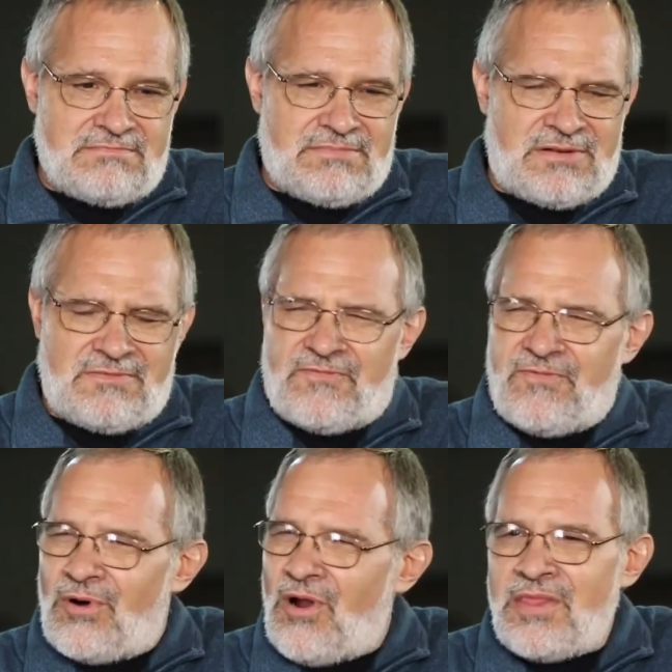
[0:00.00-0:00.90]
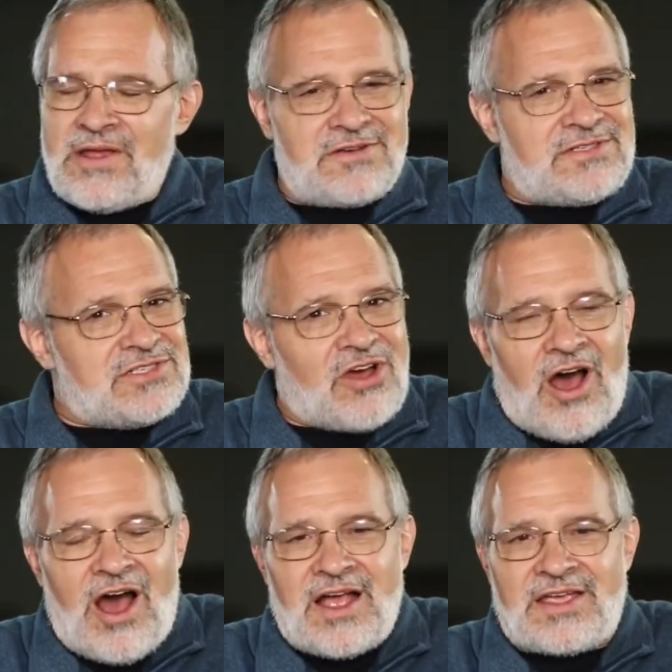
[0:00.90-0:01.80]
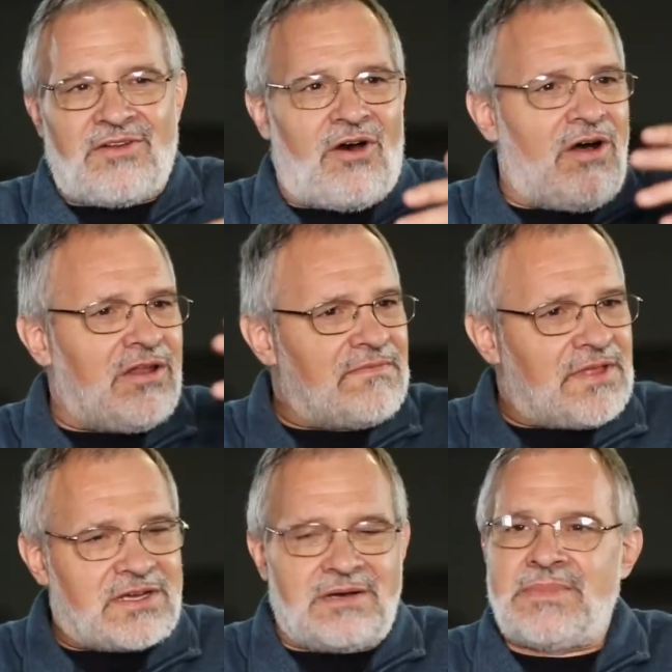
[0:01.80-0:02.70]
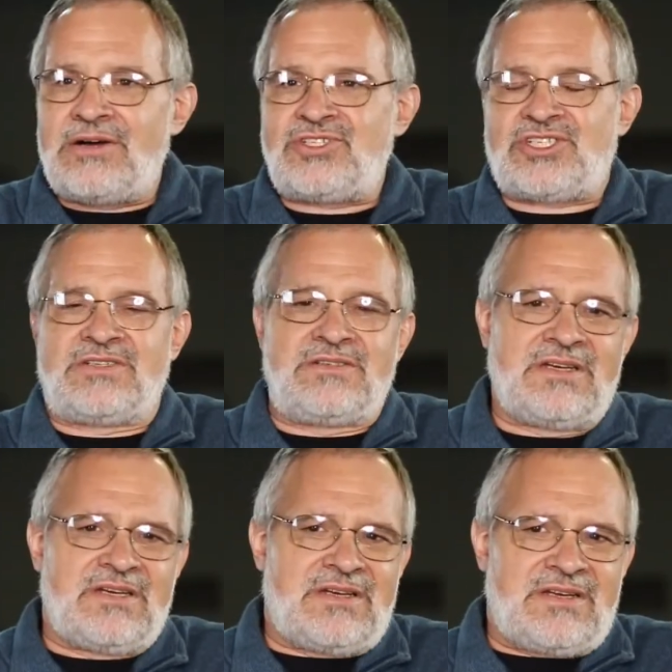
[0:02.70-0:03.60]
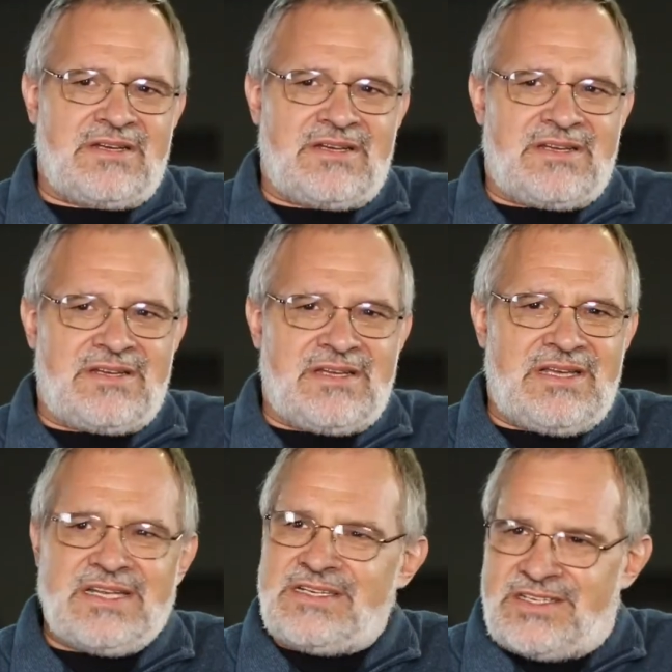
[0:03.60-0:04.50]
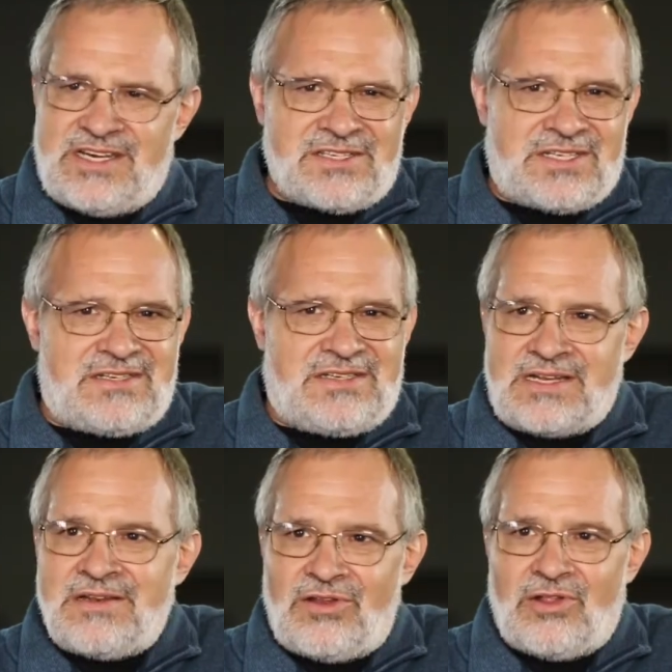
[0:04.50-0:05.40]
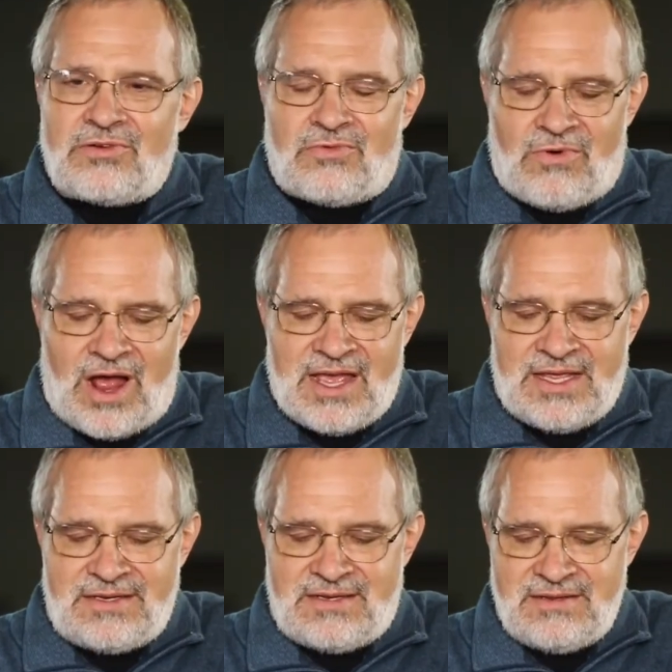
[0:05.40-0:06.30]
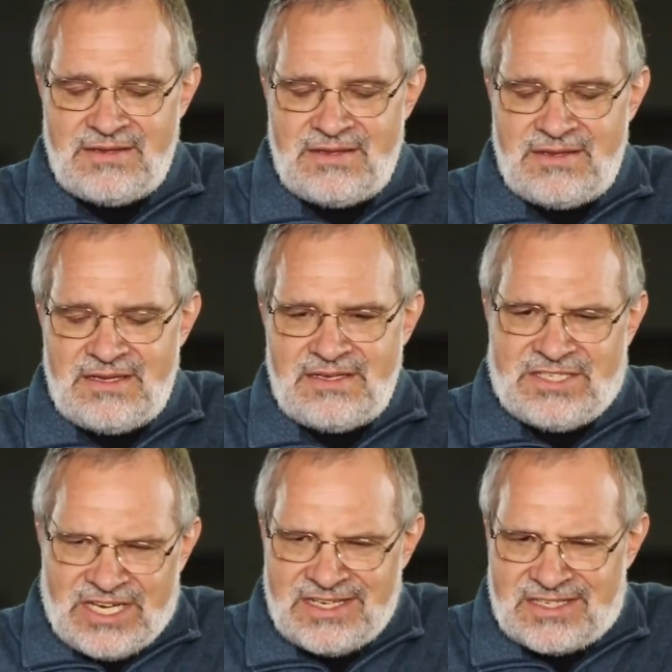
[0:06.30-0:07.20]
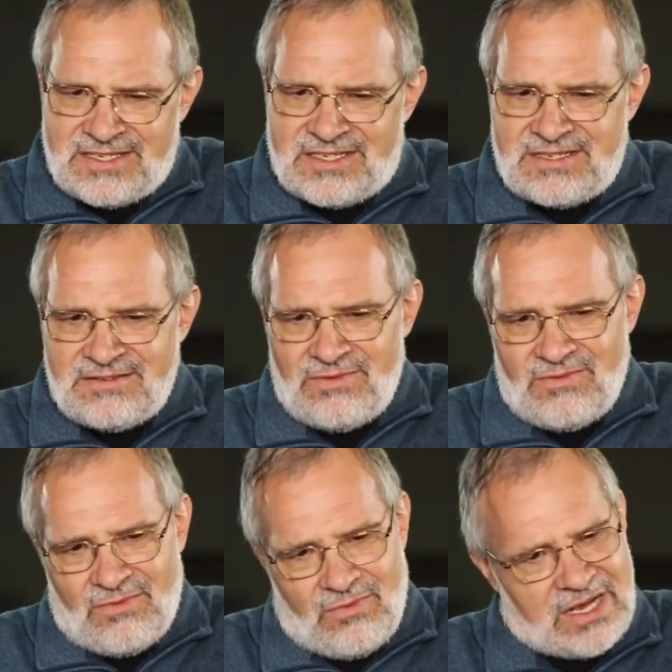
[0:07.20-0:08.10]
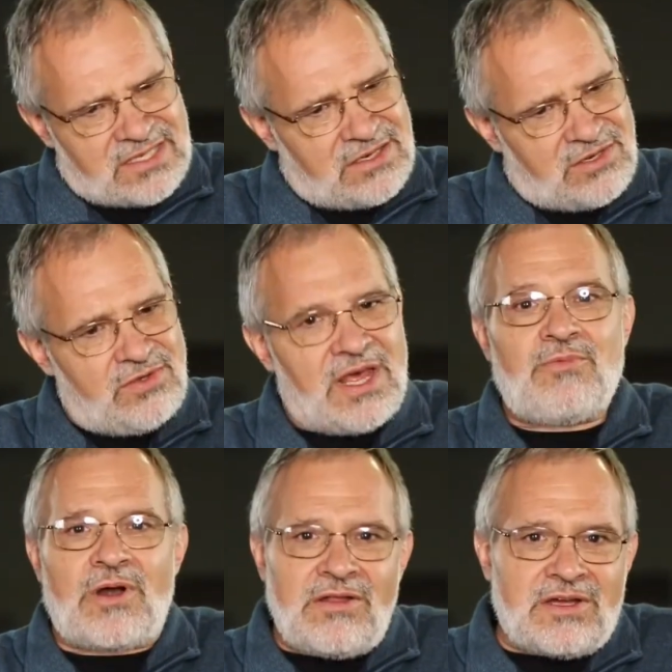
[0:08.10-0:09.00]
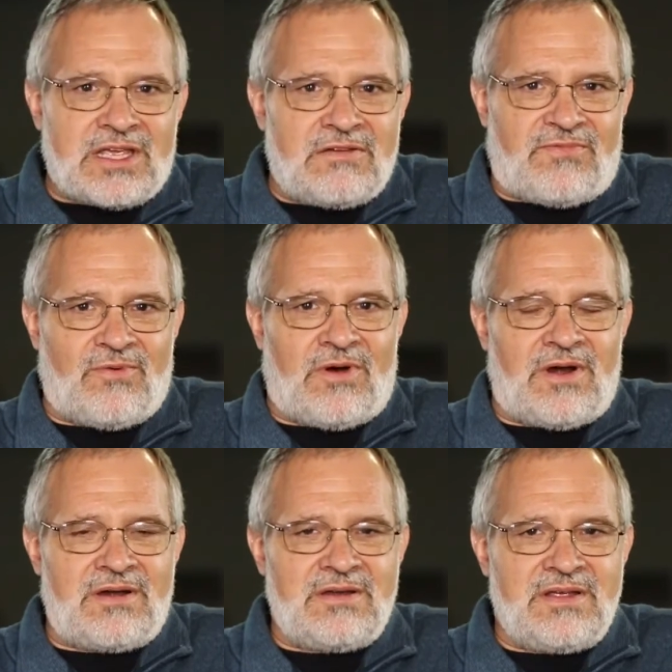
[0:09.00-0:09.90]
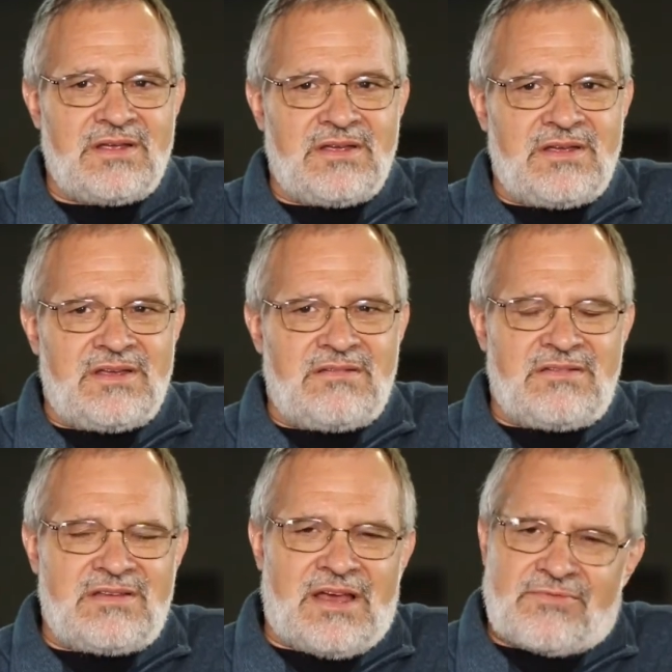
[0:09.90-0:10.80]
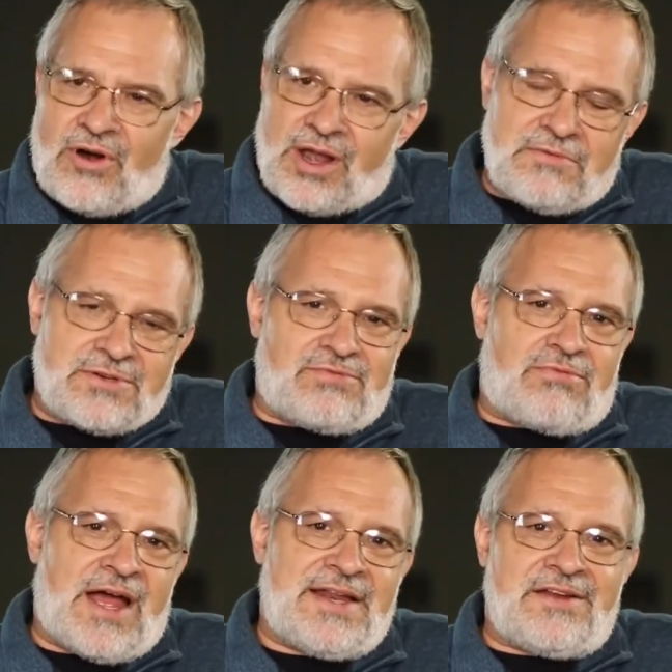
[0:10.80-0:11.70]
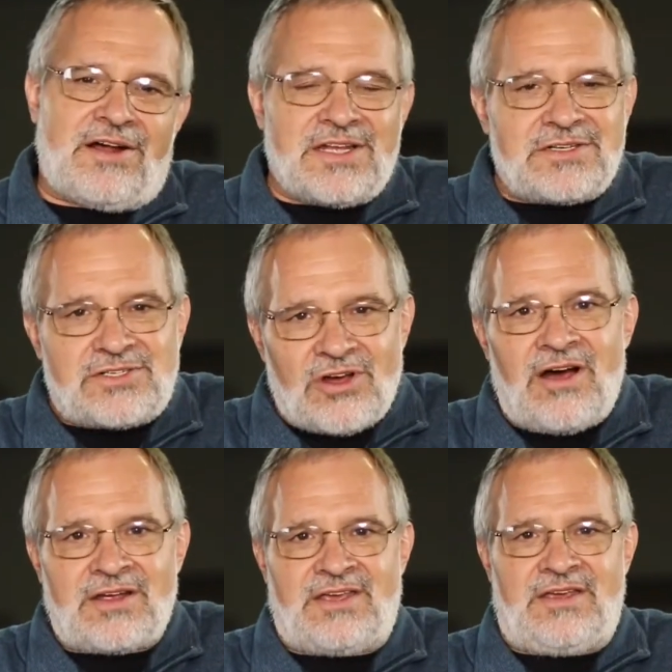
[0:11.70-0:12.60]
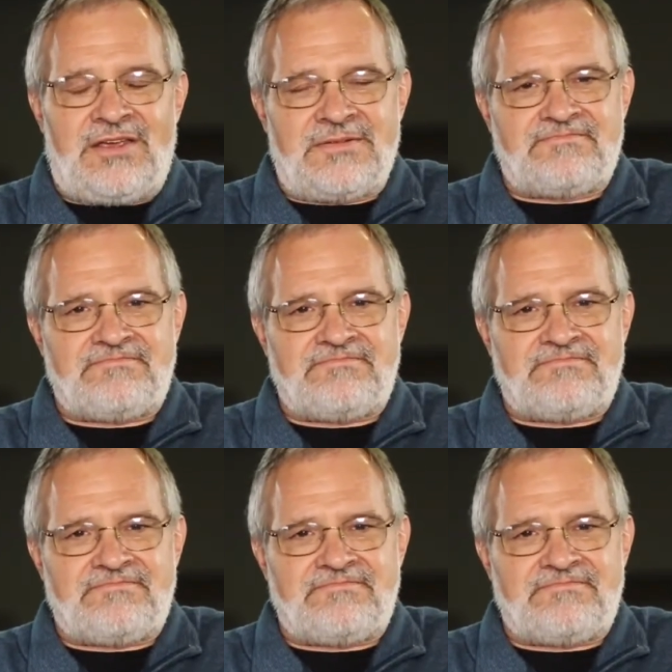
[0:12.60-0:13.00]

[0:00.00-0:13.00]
But for all their talk and all of the commotion, it just didn't look right. Jesus wasn't who they were looking for. After all, he was riding on a donkey,